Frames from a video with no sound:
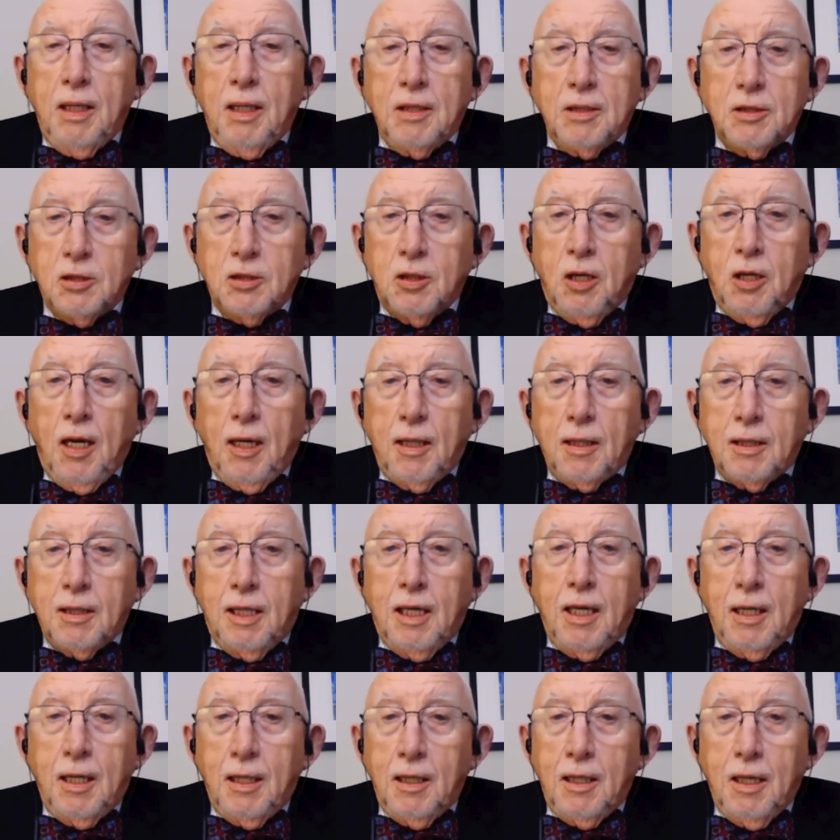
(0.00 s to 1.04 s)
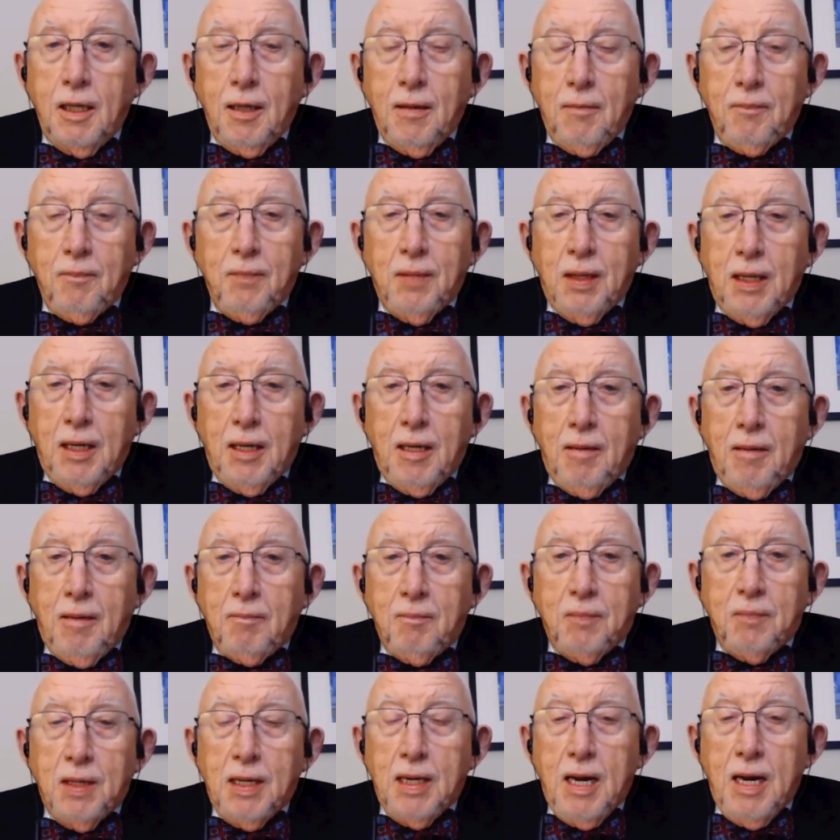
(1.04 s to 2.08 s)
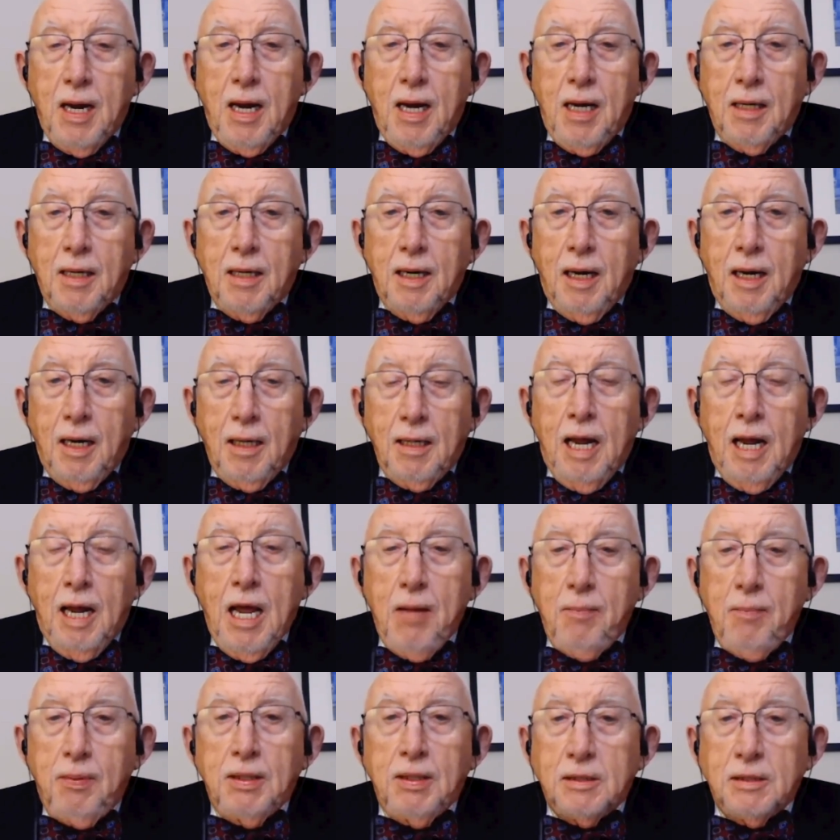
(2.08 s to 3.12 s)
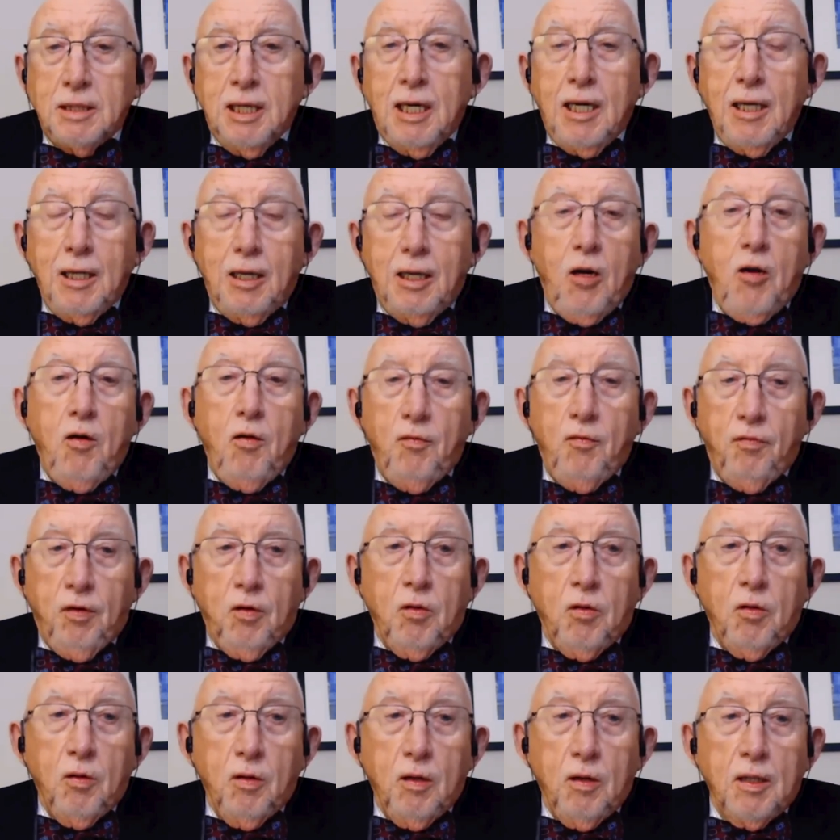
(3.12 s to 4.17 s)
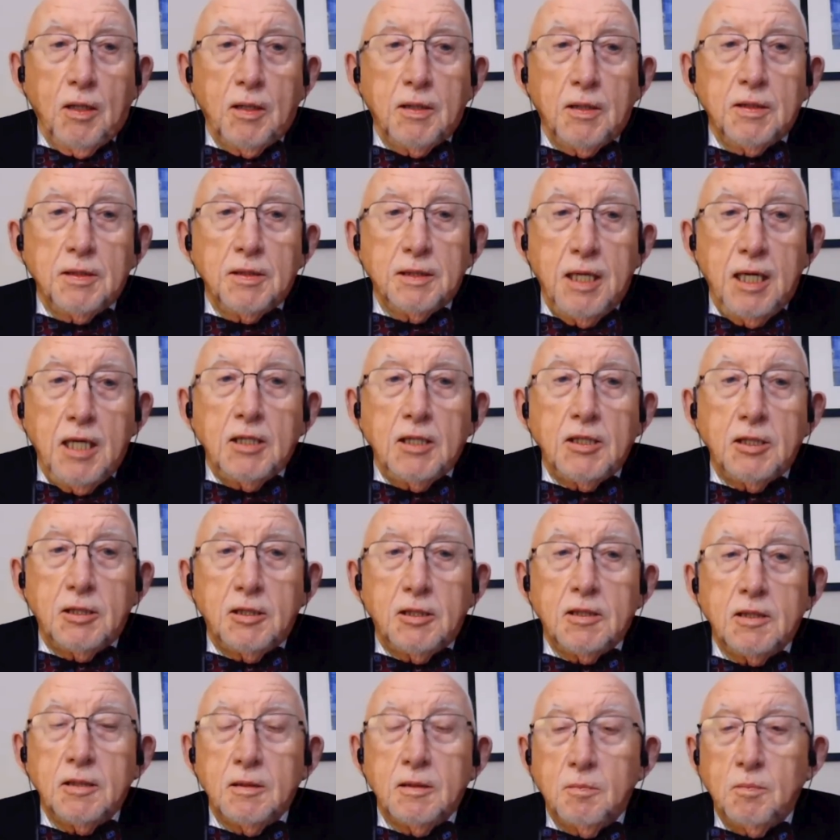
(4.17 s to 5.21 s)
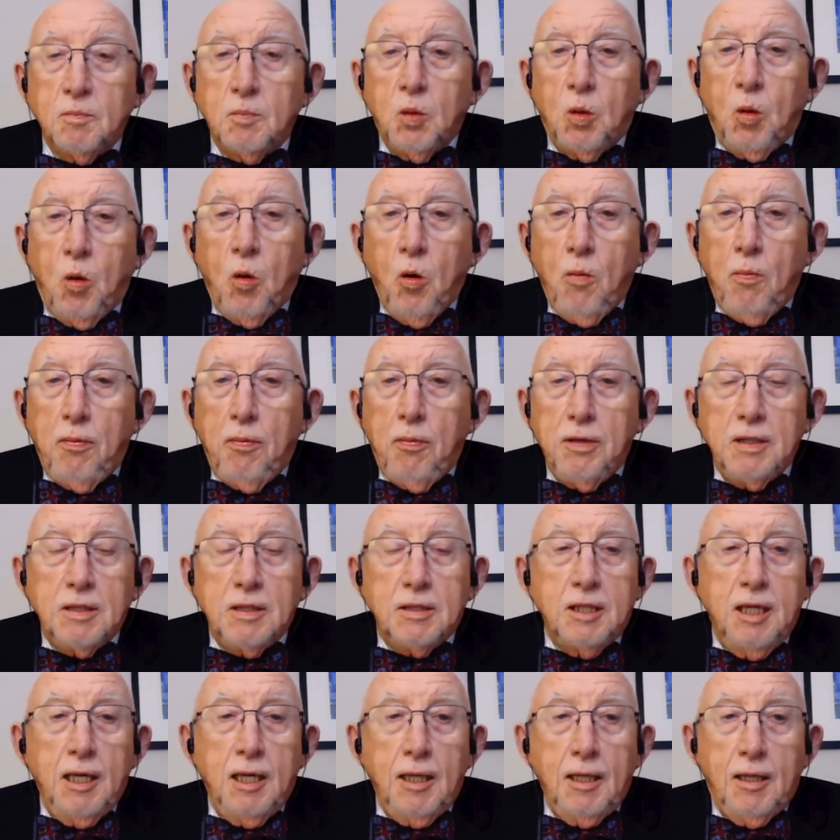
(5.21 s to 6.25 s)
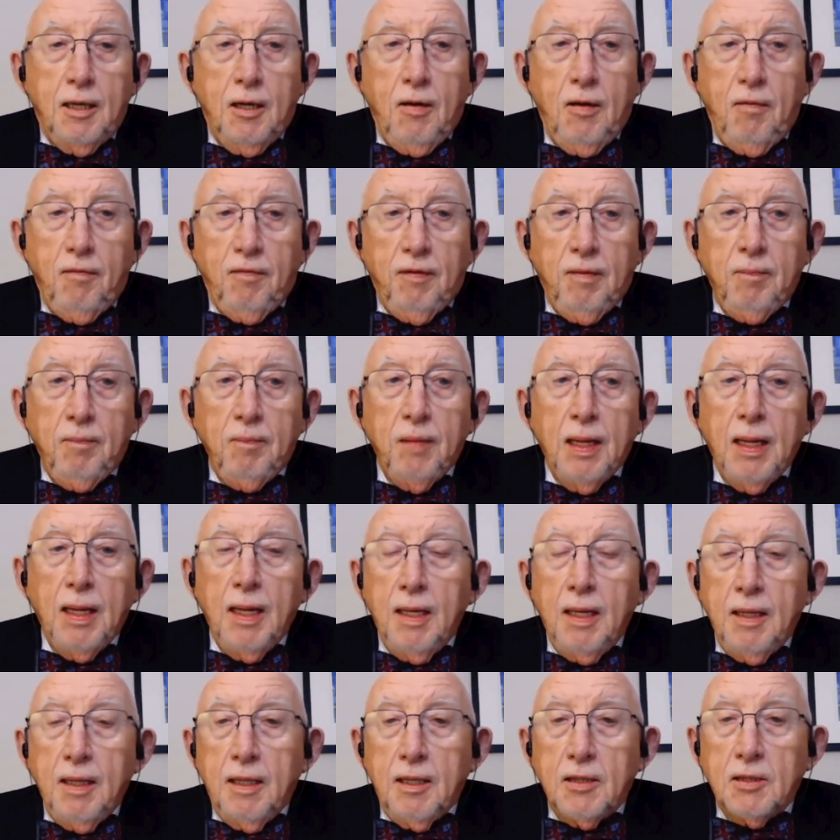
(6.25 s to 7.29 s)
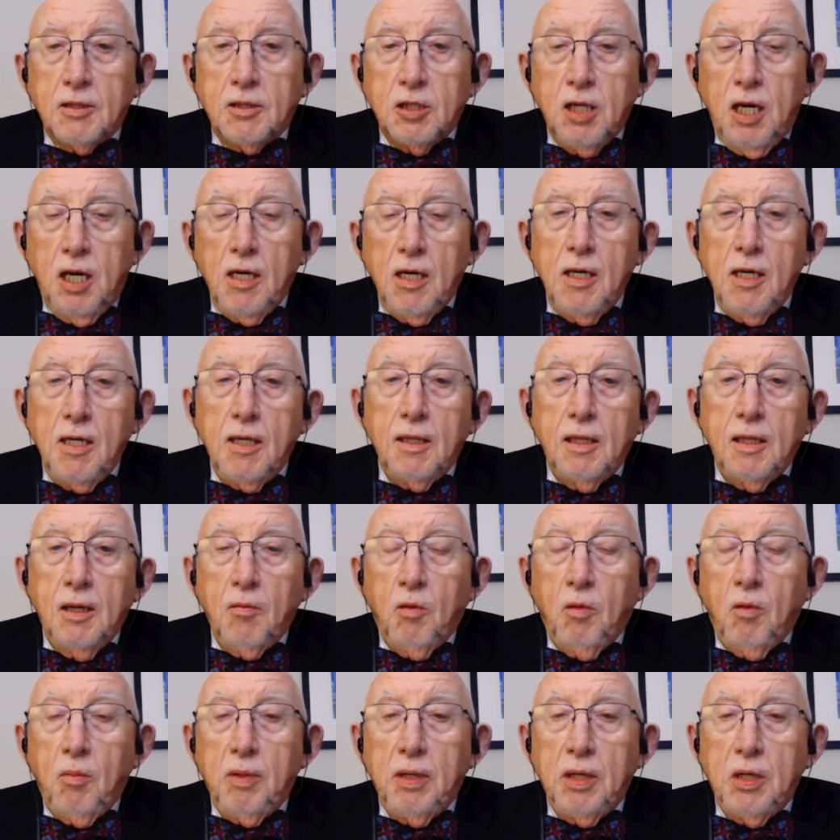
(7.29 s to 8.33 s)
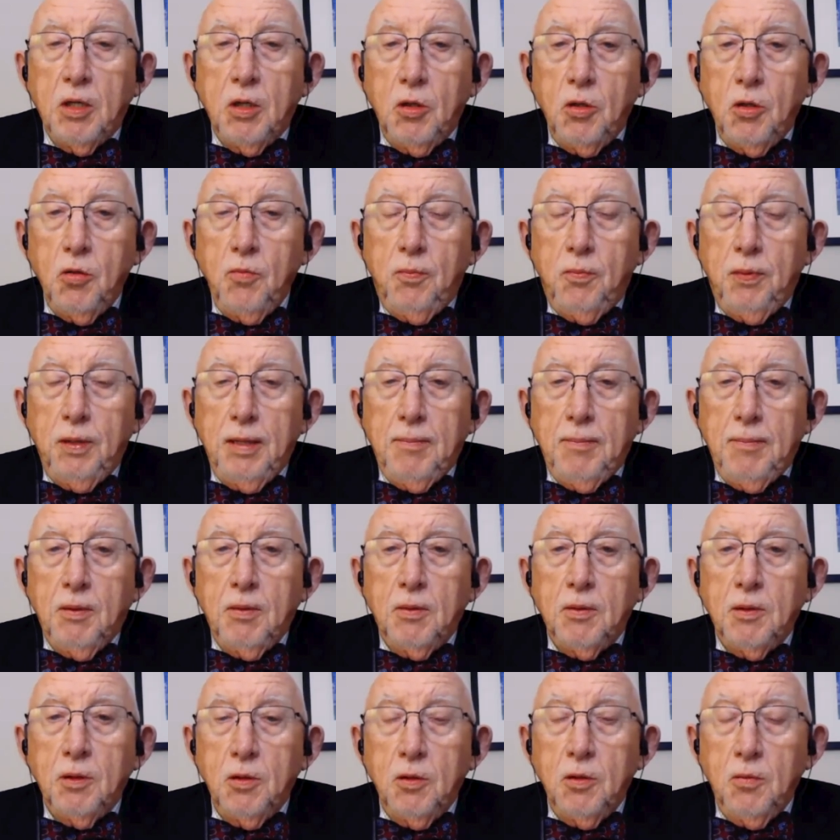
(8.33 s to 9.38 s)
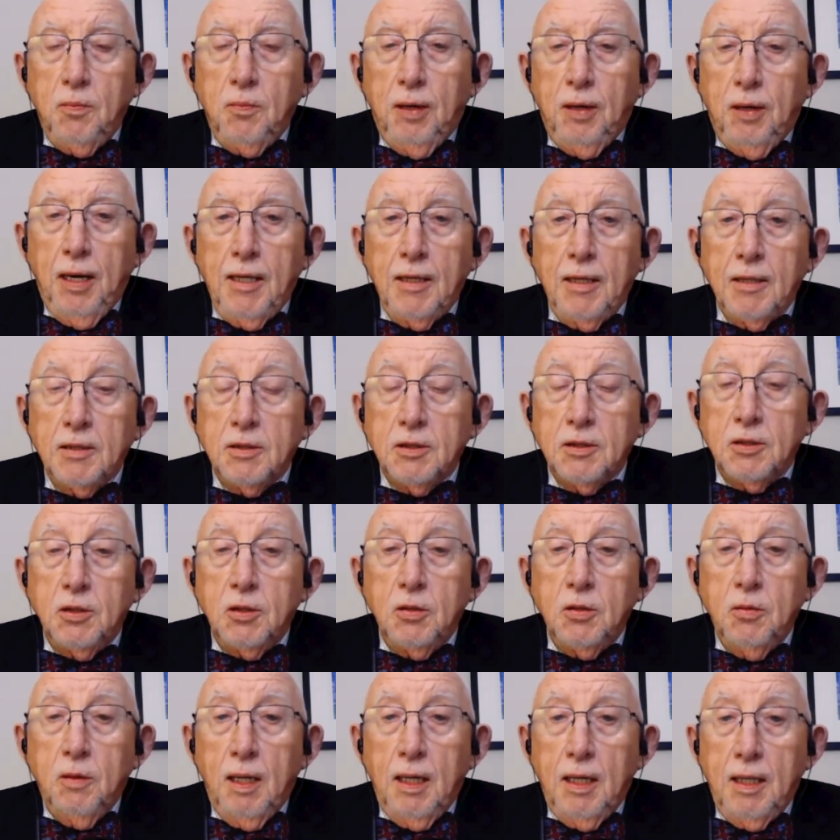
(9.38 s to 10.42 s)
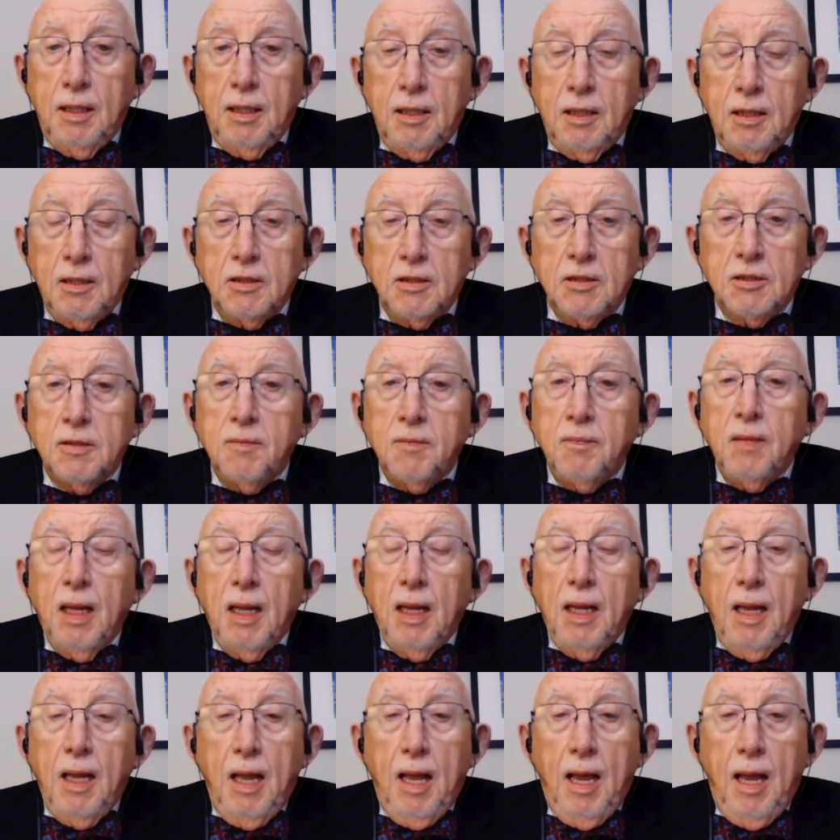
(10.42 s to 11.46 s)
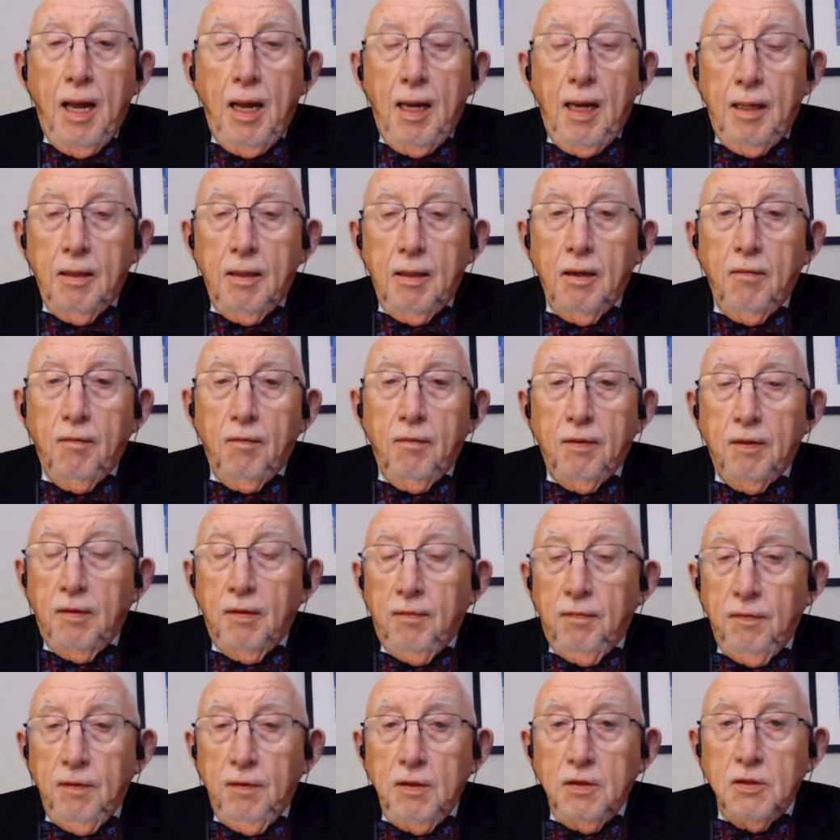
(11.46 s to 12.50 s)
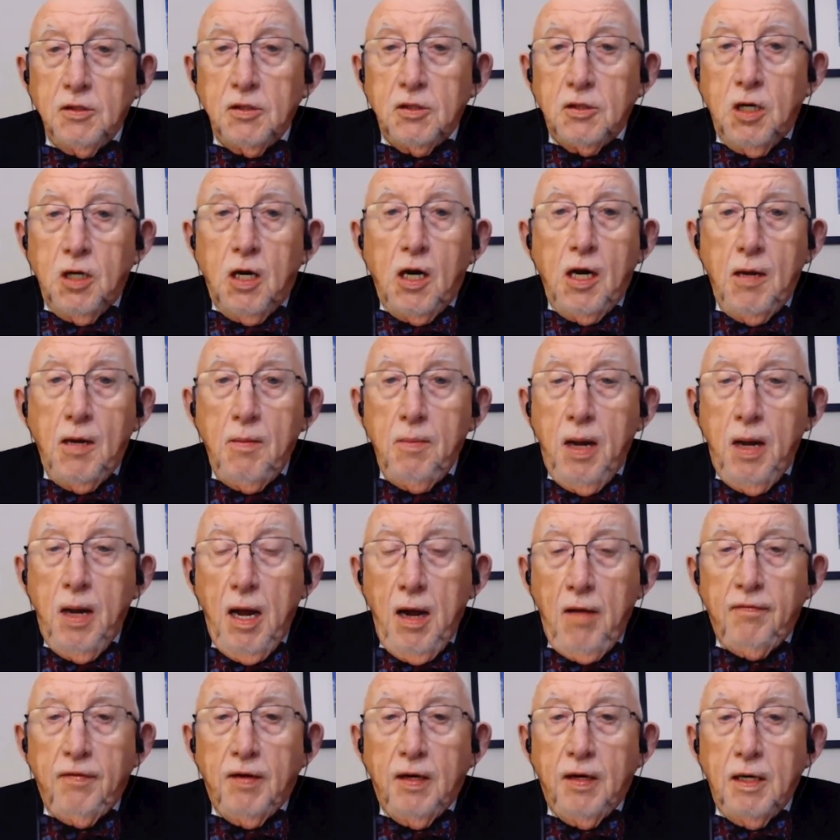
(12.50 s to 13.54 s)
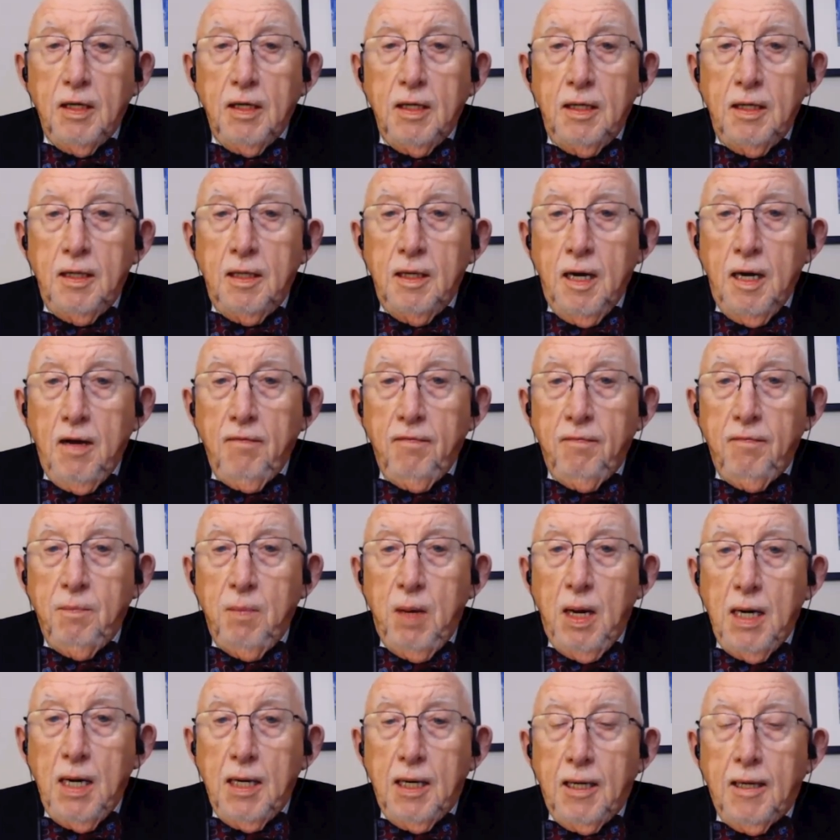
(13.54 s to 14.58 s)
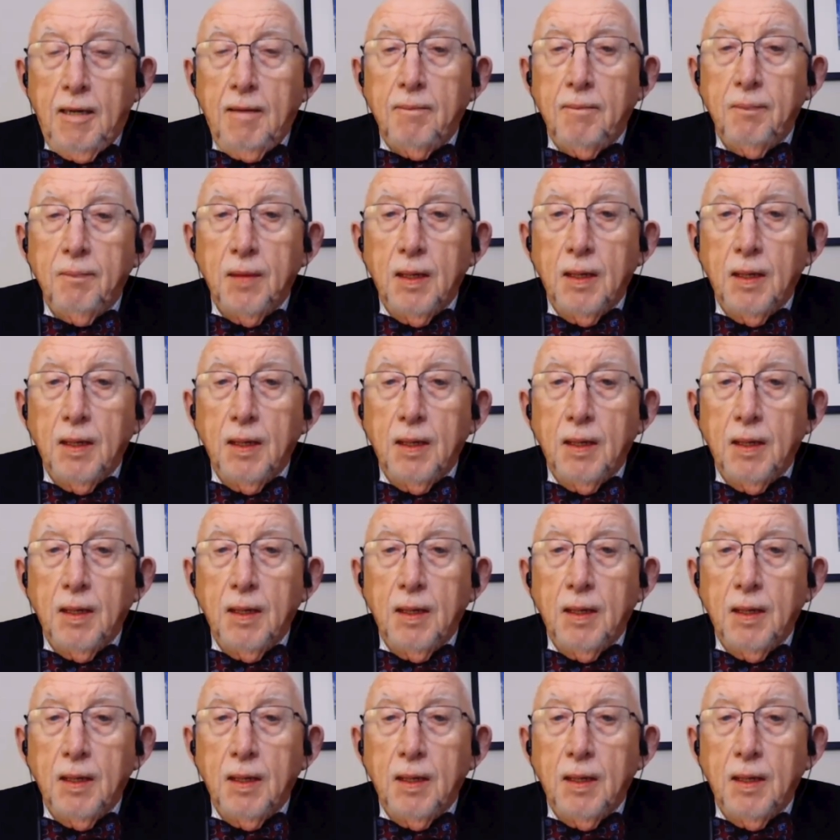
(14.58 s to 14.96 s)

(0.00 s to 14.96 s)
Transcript: is like a, uh, a an unhappy takeover or contested corporate takeover, that suddenly there will be new people, new players, new ideas, and for the first time ever, enough money.